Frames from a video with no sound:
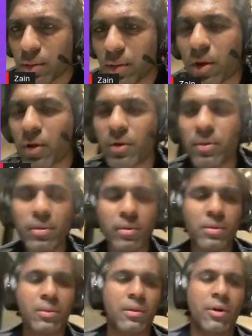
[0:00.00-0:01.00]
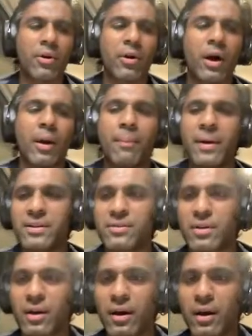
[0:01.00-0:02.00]
No, no, no. I
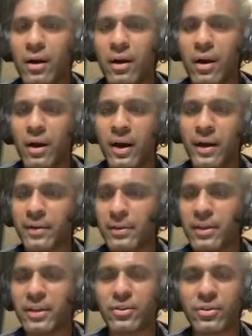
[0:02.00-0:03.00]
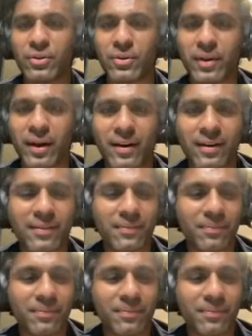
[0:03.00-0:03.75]
meant I need to do that.